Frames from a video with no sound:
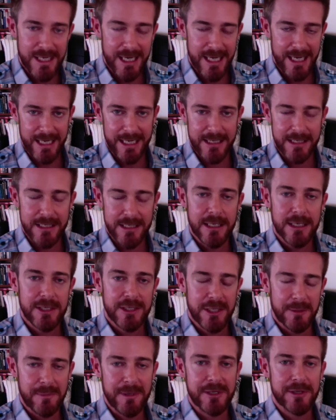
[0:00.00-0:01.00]
need
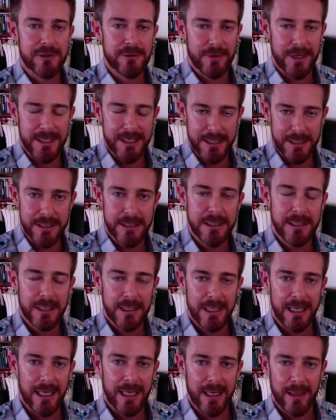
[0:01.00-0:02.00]
to be treated
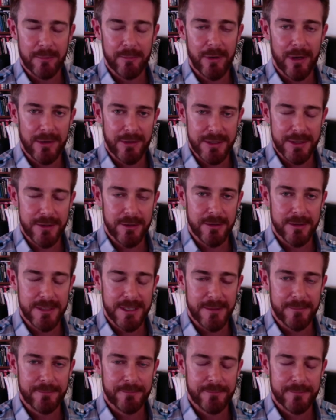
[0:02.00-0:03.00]
by the
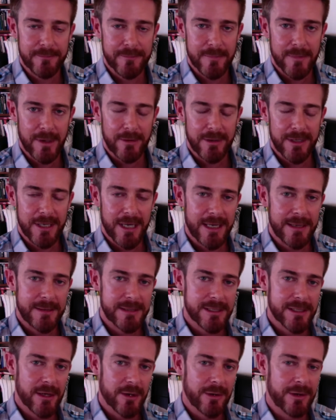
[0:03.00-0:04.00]
doctor. Okay,
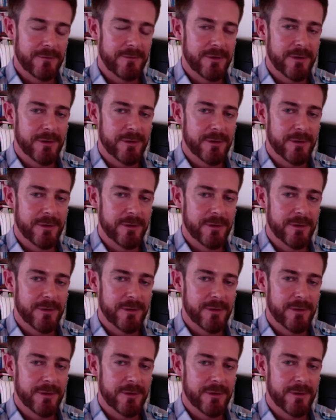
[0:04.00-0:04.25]
so